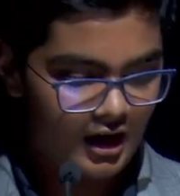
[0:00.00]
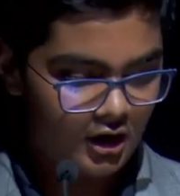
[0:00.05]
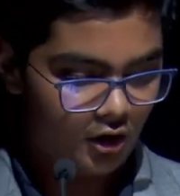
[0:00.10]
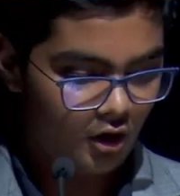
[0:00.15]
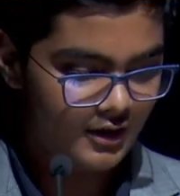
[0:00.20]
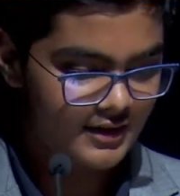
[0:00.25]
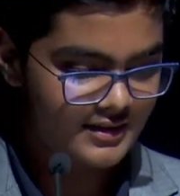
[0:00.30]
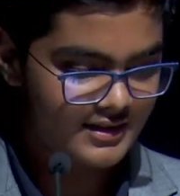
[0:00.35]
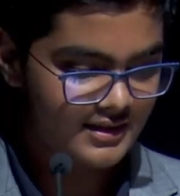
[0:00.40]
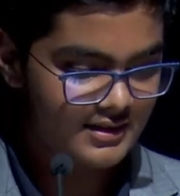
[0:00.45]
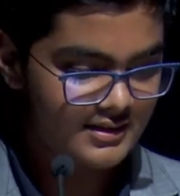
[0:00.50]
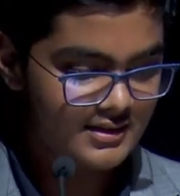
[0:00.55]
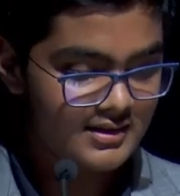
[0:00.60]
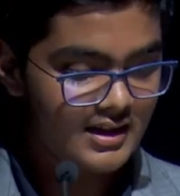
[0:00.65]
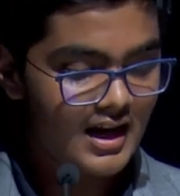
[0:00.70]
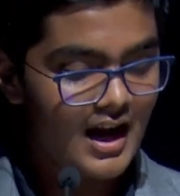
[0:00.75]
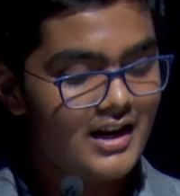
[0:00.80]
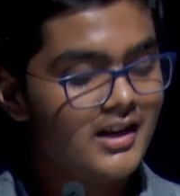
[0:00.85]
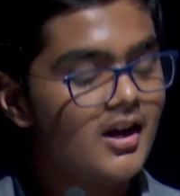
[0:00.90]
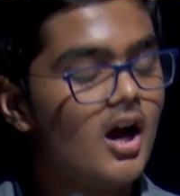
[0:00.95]
adolescents
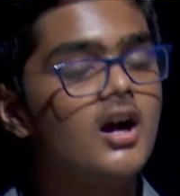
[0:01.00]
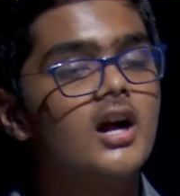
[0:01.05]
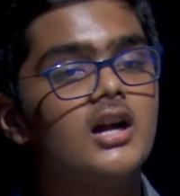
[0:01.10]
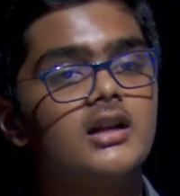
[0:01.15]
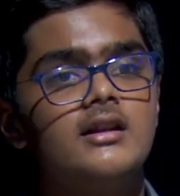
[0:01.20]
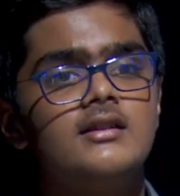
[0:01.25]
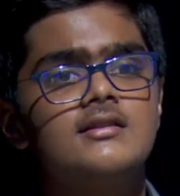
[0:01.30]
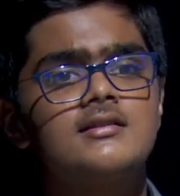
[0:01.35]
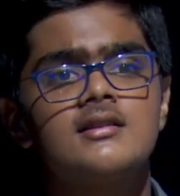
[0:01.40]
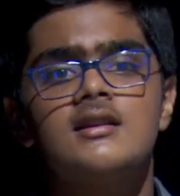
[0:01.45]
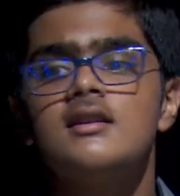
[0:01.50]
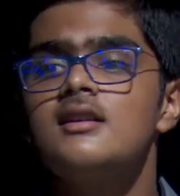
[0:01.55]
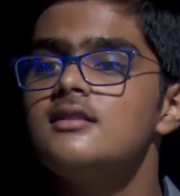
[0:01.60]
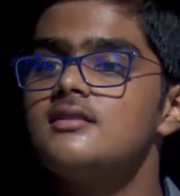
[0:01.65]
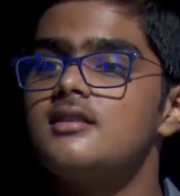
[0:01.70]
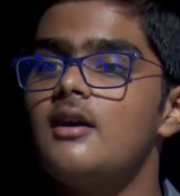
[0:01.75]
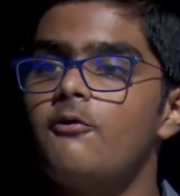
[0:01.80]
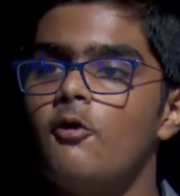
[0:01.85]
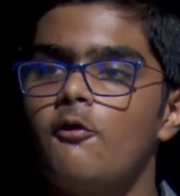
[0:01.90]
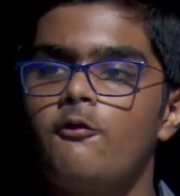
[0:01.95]
and young adults
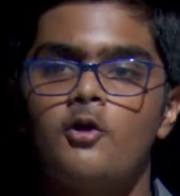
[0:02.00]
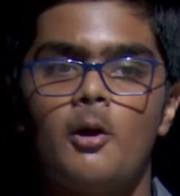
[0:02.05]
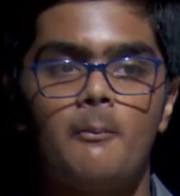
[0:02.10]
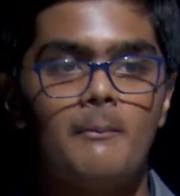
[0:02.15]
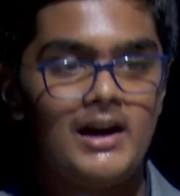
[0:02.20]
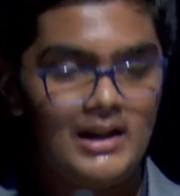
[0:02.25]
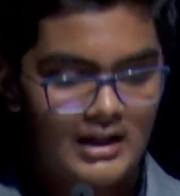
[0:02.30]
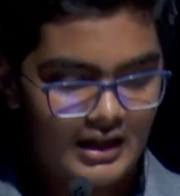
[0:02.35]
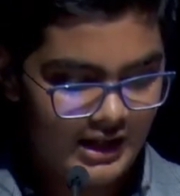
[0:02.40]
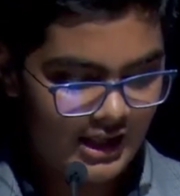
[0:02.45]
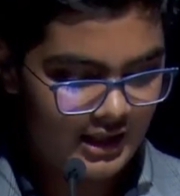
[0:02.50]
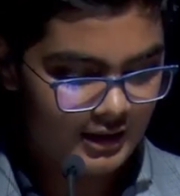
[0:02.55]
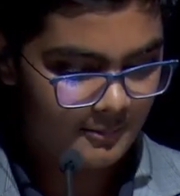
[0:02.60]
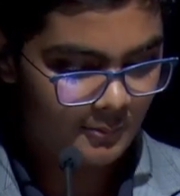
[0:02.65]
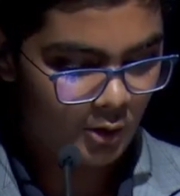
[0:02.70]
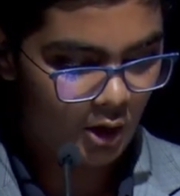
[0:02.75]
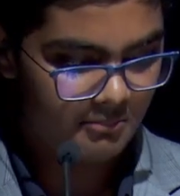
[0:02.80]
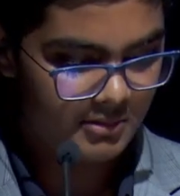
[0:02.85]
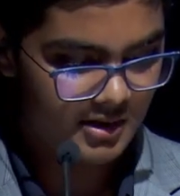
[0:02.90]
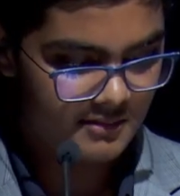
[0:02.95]
suffer from mental health
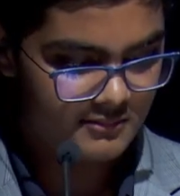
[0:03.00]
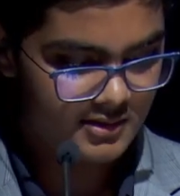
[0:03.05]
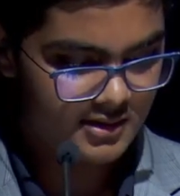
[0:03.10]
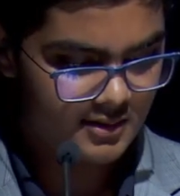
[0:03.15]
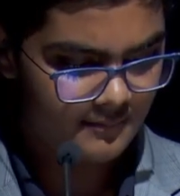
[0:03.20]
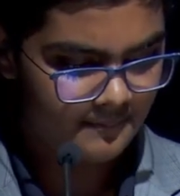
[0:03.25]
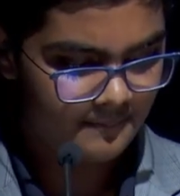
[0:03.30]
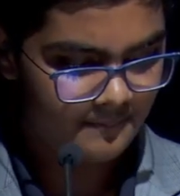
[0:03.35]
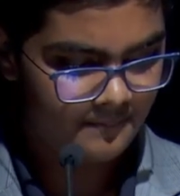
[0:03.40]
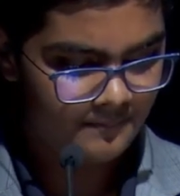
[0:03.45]
problems.